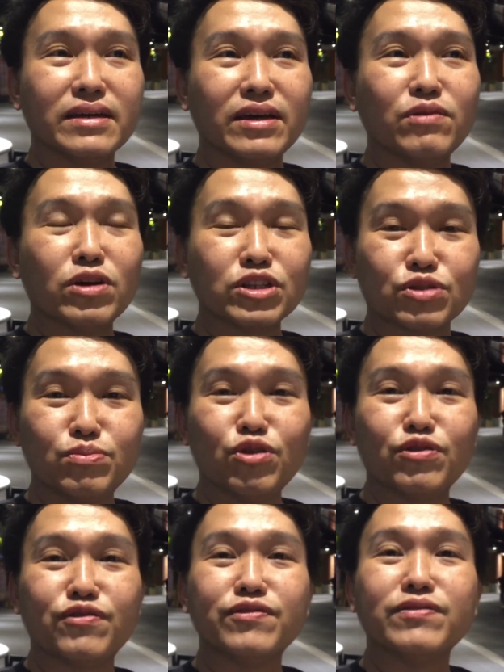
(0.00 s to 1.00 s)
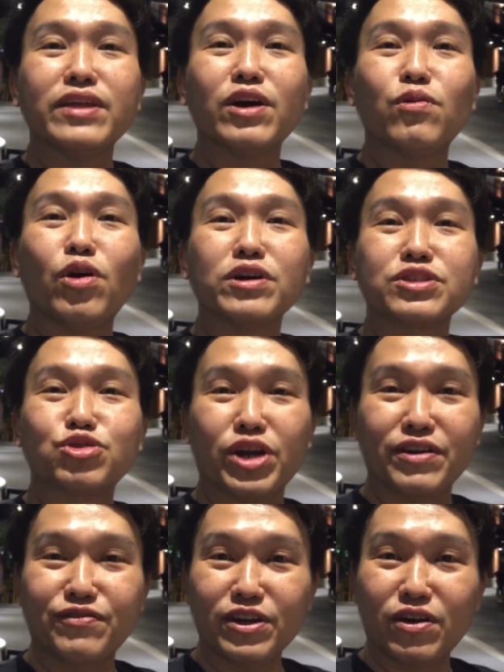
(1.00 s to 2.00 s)
it was smooth there was
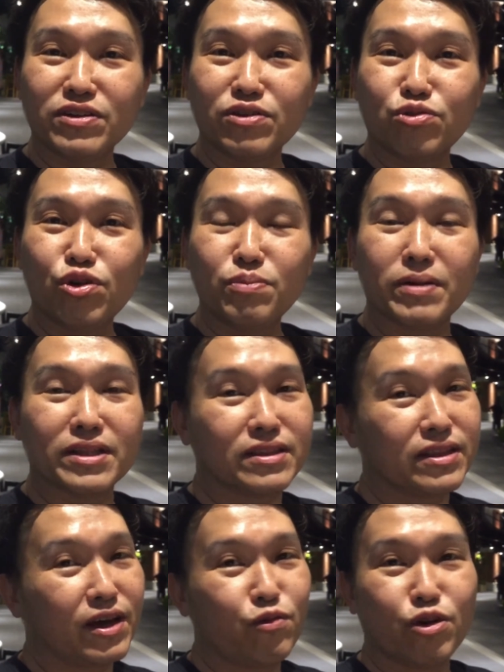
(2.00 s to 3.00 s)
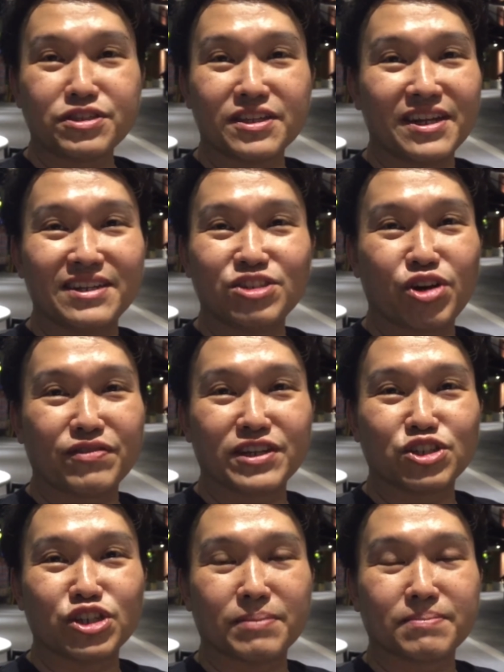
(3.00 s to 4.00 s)
traffic on the road, but there wasn't any
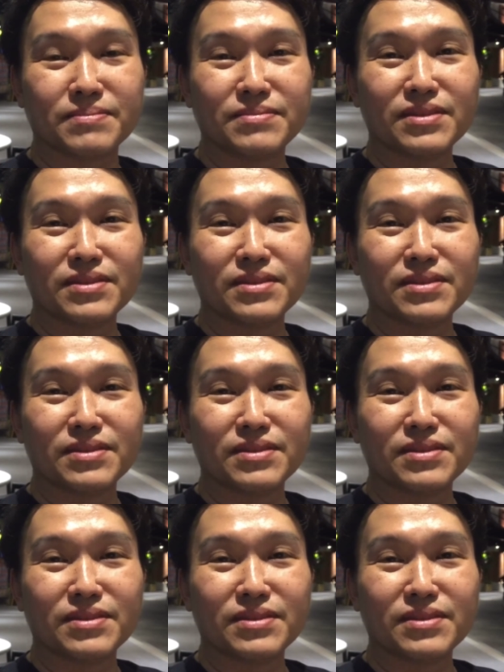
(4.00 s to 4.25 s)
traffic jam.